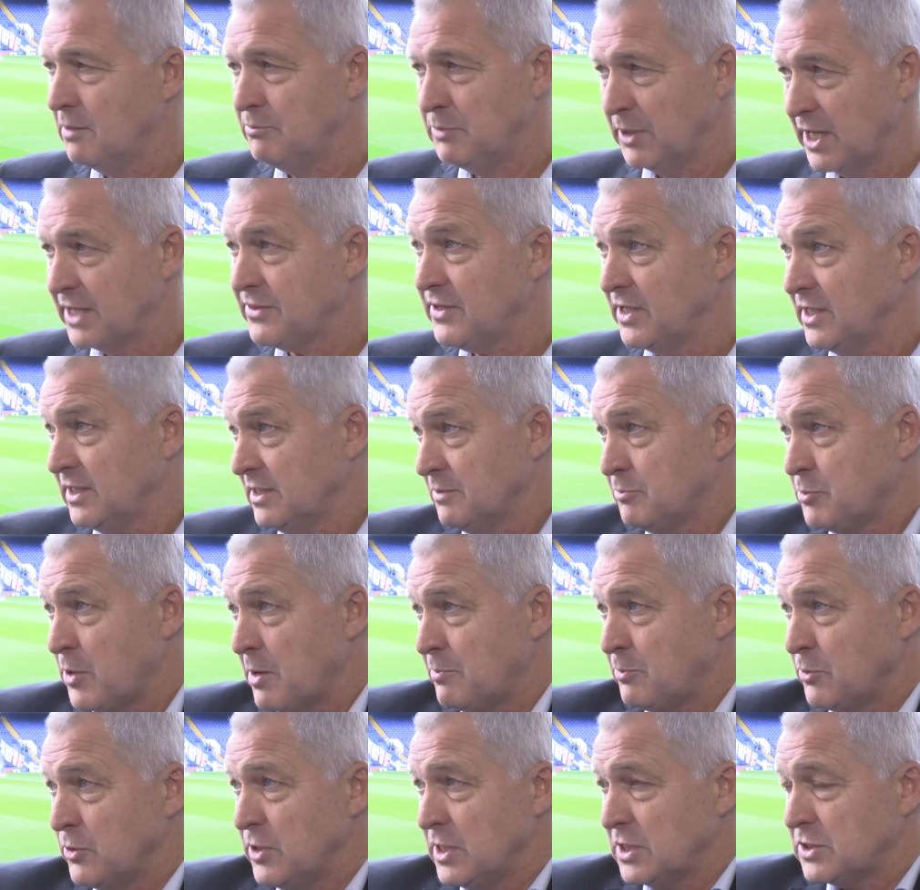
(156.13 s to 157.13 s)
But I think the
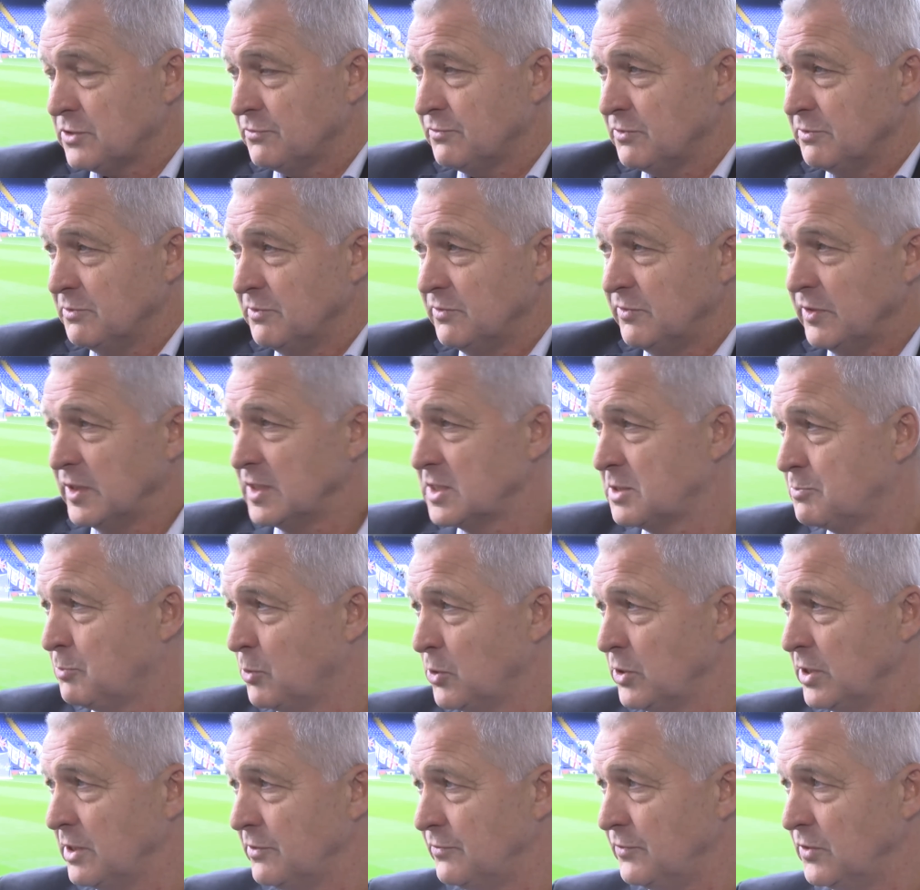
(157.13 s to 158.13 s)
preparation from a Villa's
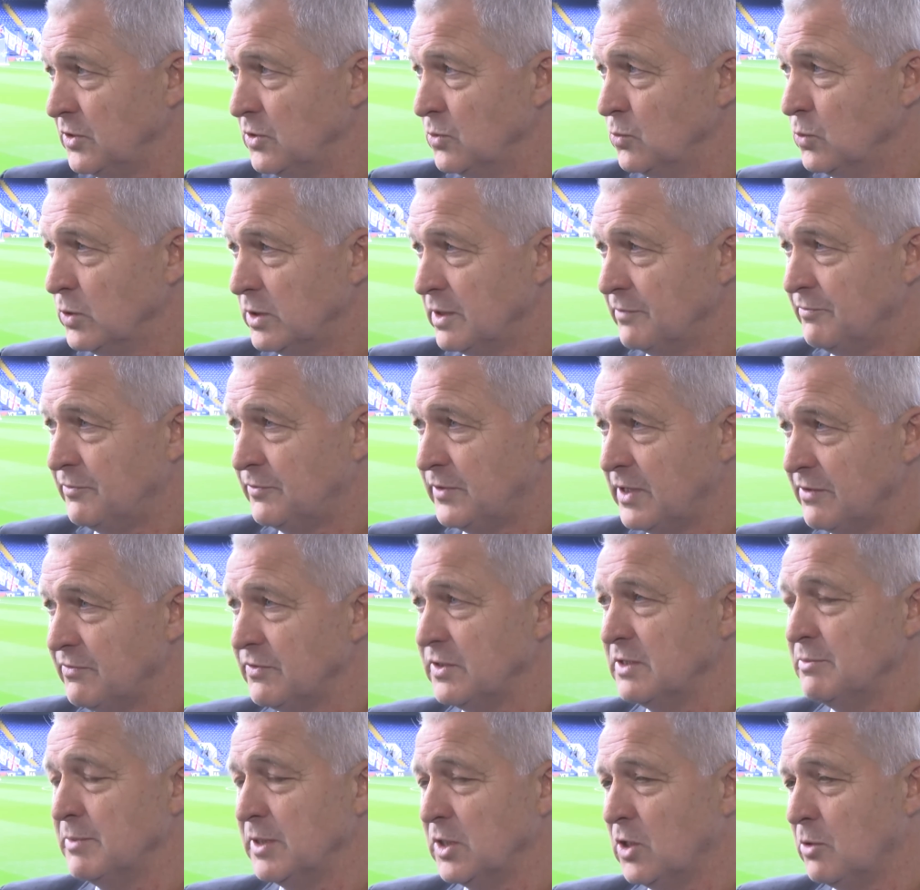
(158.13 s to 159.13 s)
point of view would have
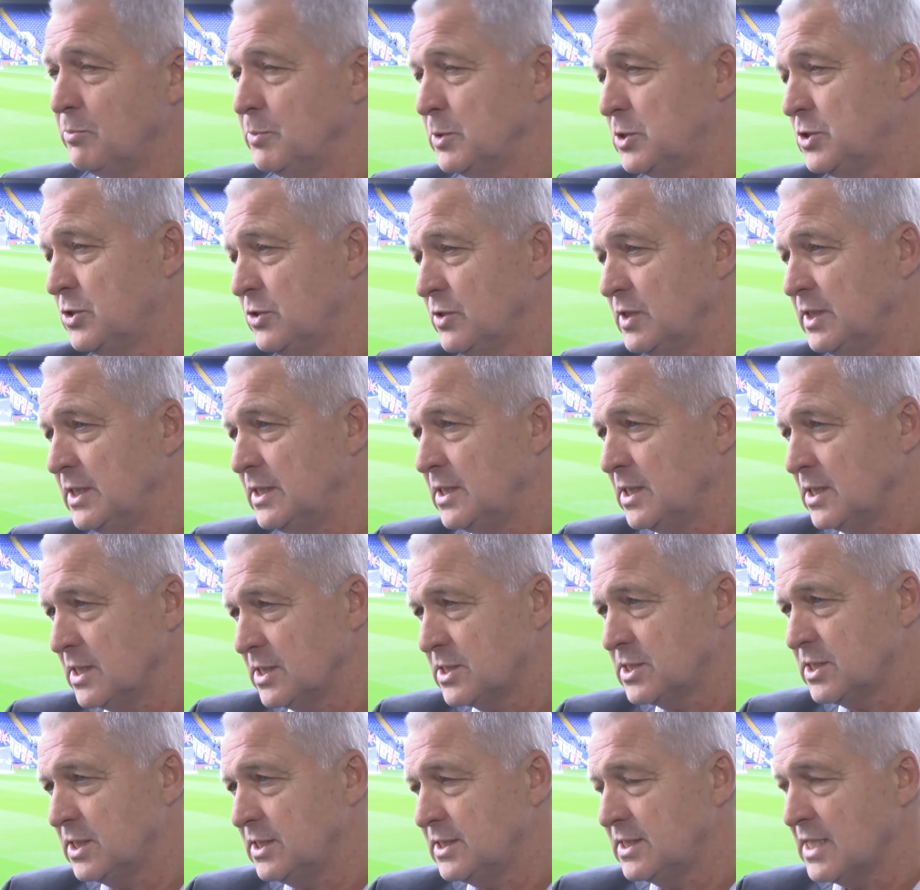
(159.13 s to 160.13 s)
given them an opportunity to
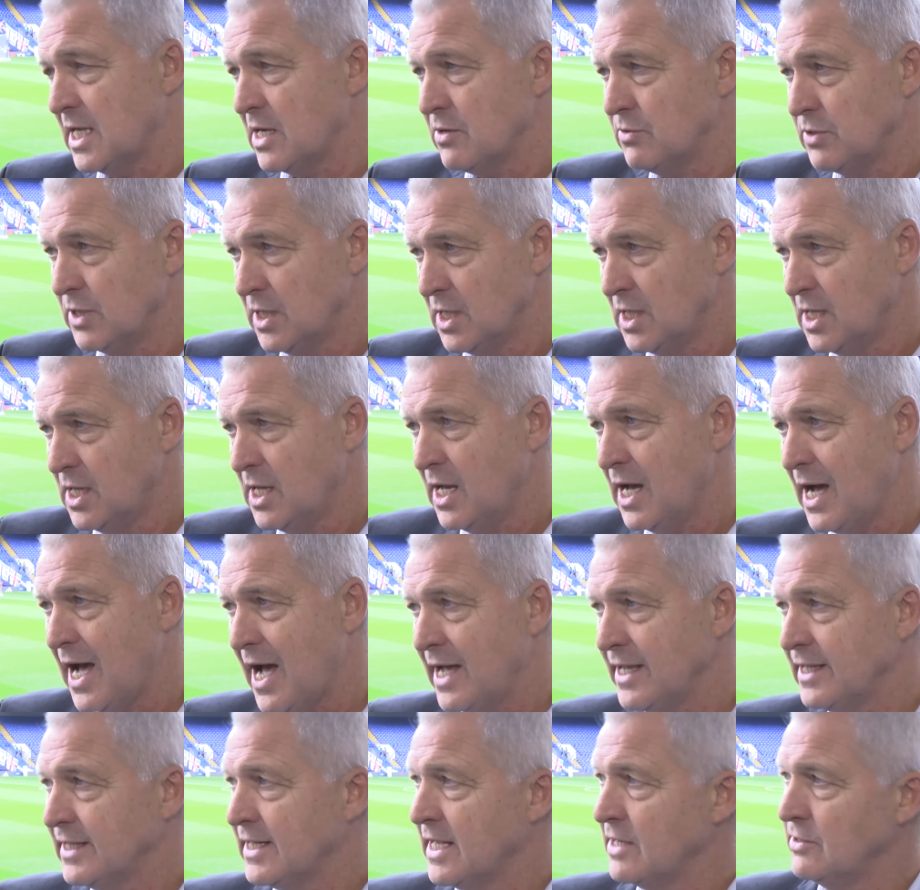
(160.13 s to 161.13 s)
sit down,
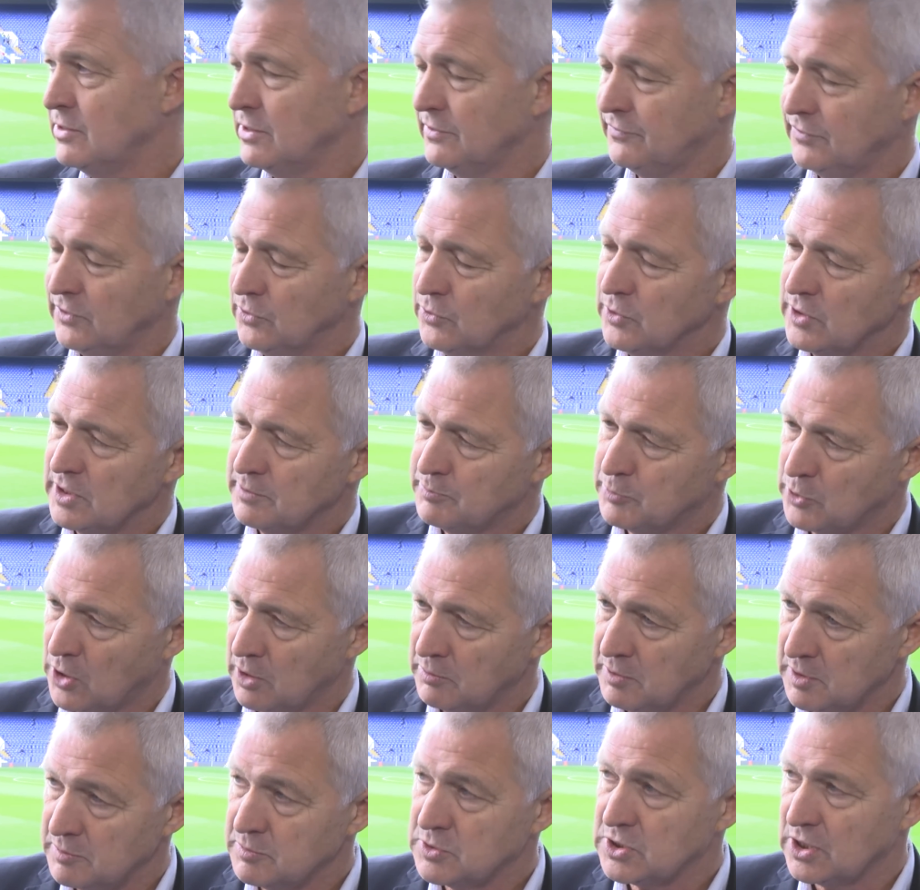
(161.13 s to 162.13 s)
iron out a few of the
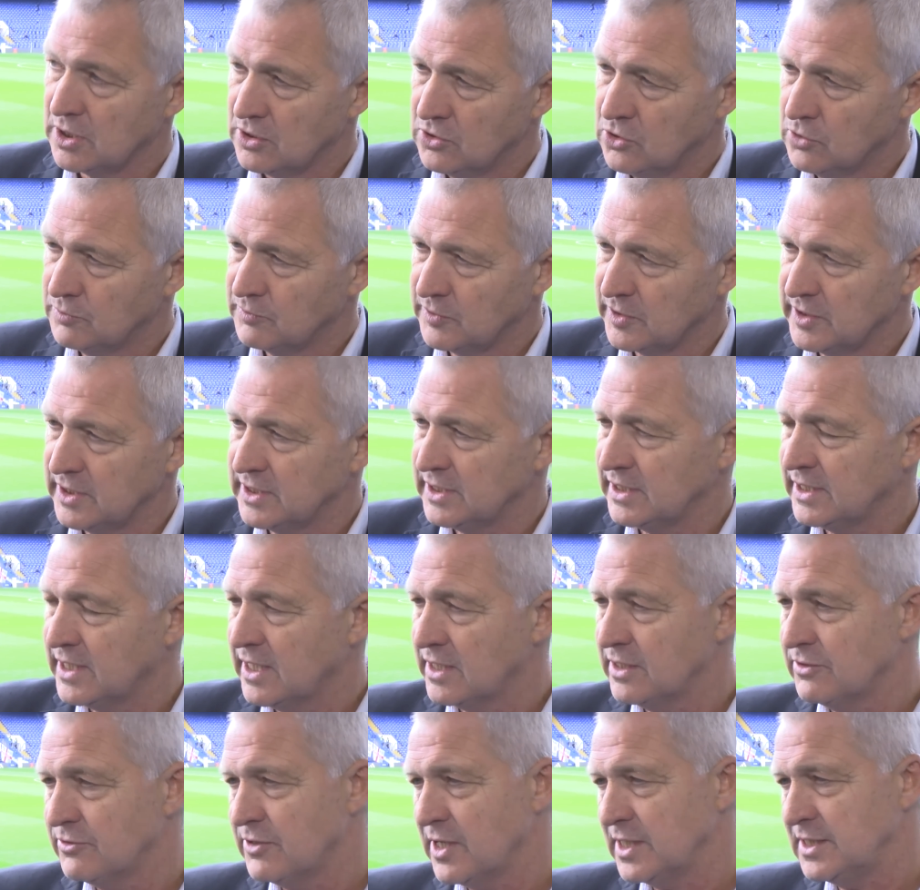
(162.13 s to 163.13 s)
problems, and hopefully they can
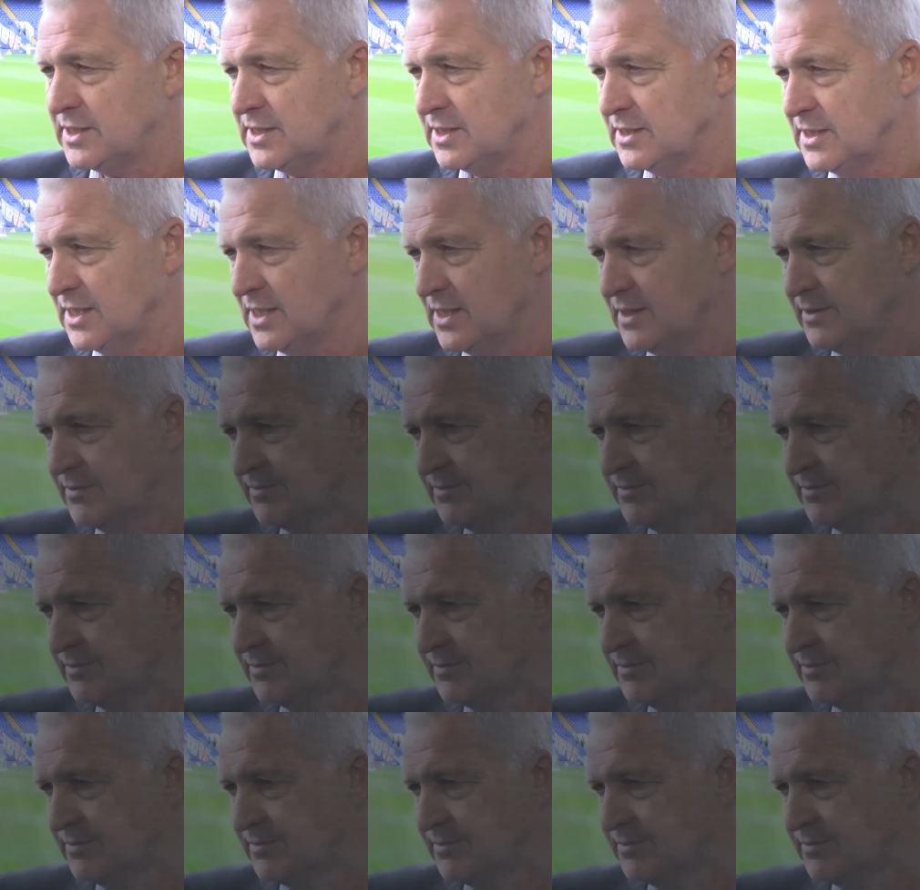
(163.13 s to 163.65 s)
get it right today.